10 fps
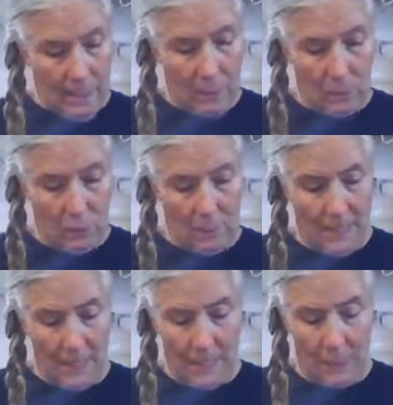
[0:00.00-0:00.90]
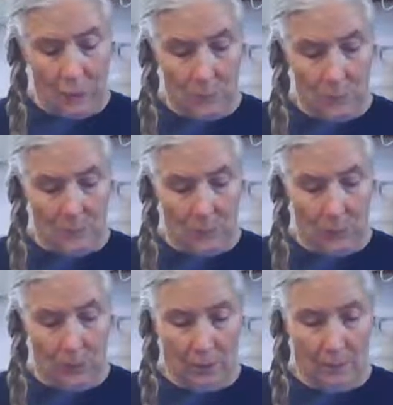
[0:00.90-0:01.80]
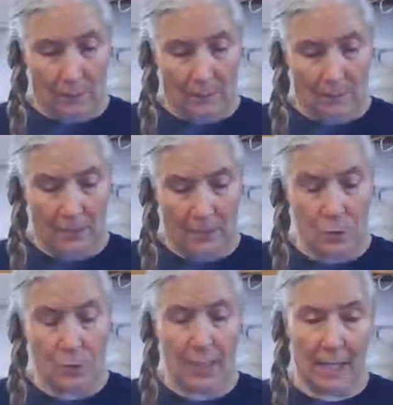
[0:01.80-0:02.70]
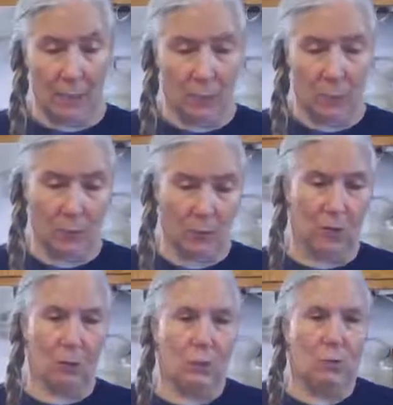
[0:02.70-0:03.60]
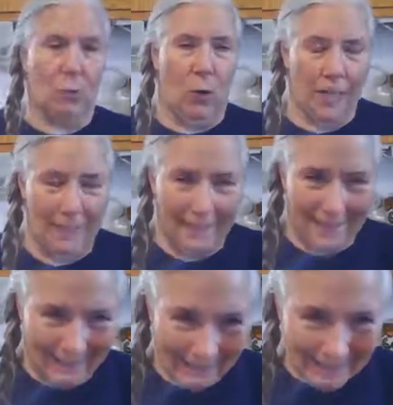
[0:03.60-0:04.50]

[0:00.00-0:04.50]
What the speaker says: had hurt my neck years before, and a masseuse had almost destroyed it.